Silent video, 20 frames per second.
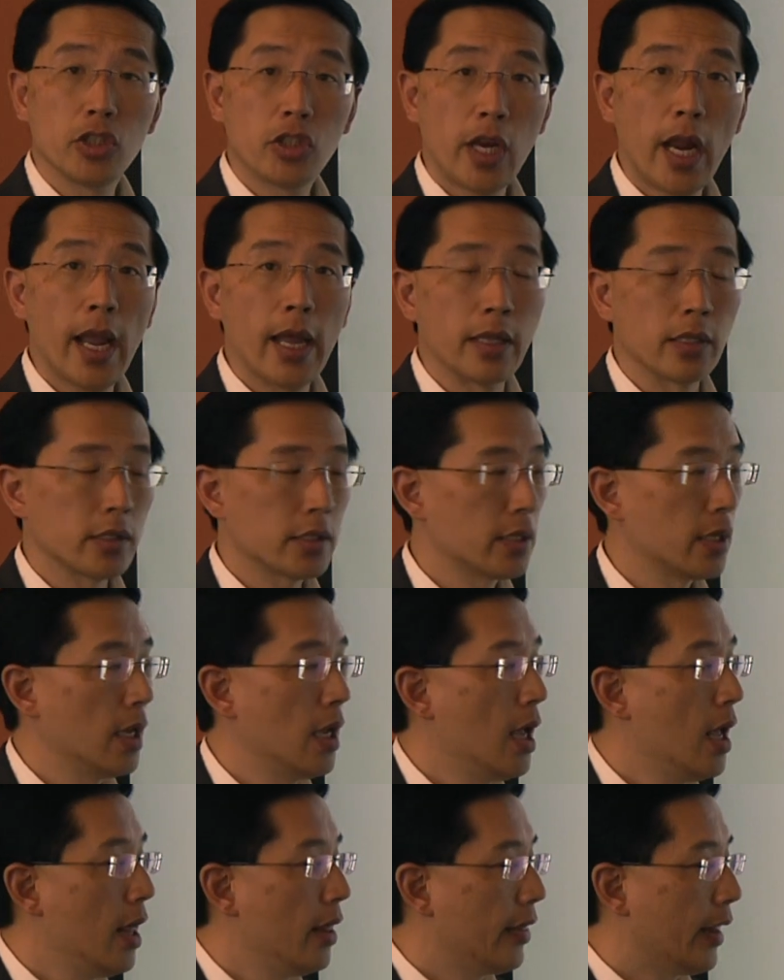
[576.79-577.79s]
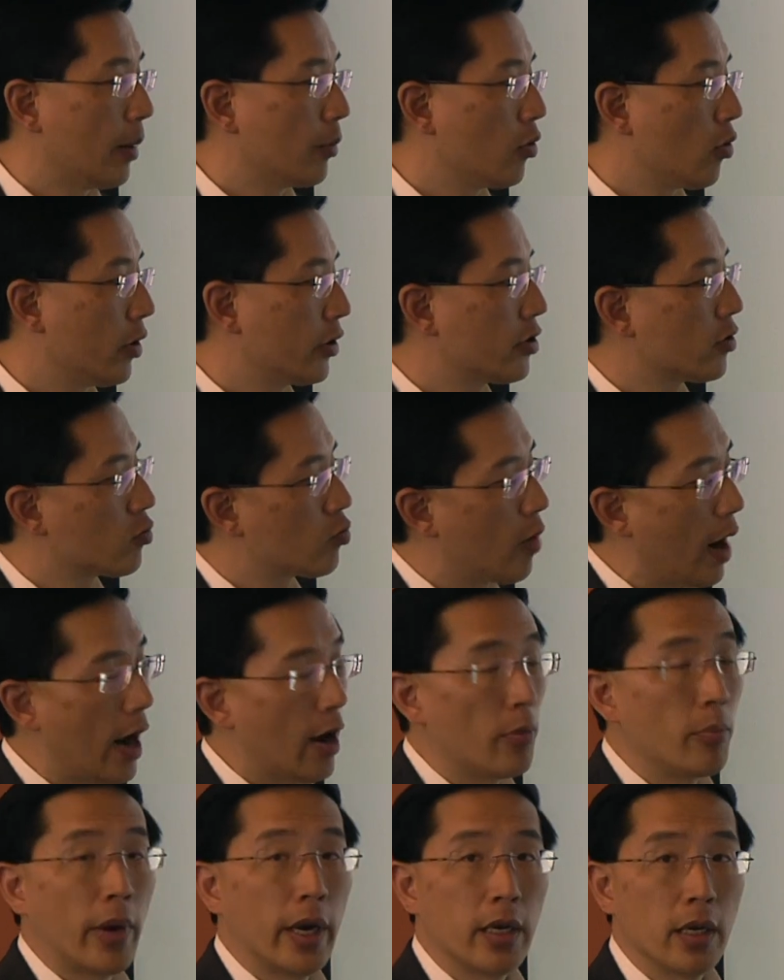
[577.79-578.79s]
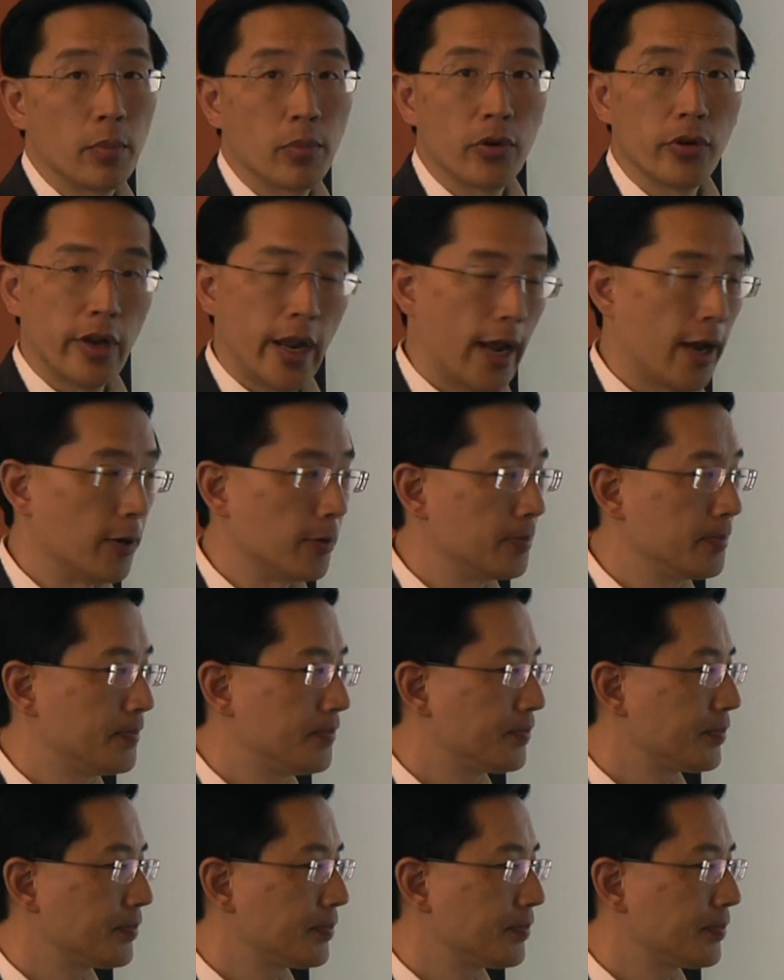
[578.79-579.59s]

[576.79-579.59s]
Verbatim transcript: chance that I'm going to round my number down.